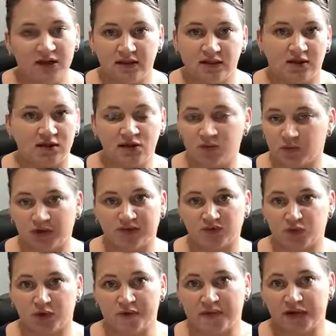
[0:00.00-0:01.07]
then you won't have to
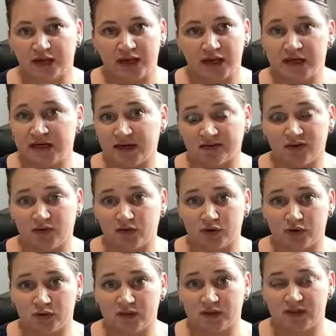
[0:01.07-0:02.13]
worry about any of the
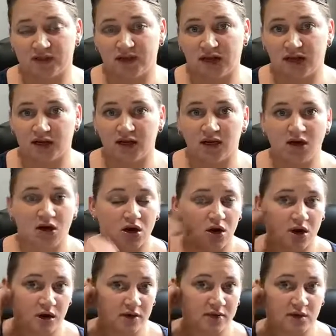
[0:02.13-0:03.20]
loans that
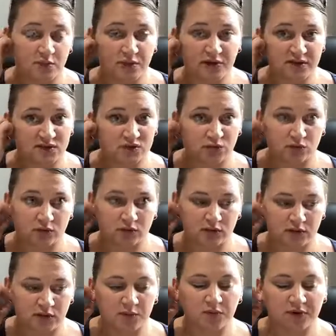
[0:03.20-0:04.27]
the appraisers will
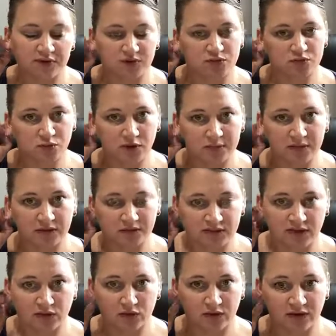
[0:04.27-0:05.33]
come out and
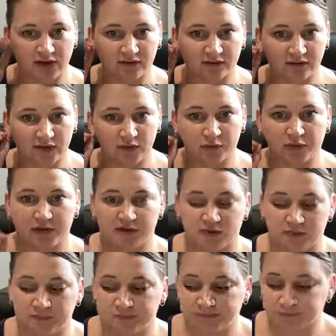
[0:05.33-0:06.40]
take a look at for the
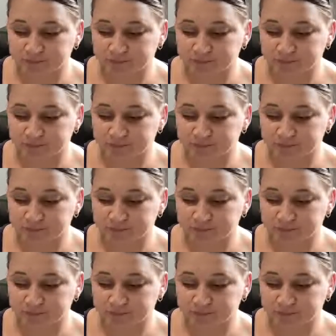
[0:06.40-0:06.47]
appraisal.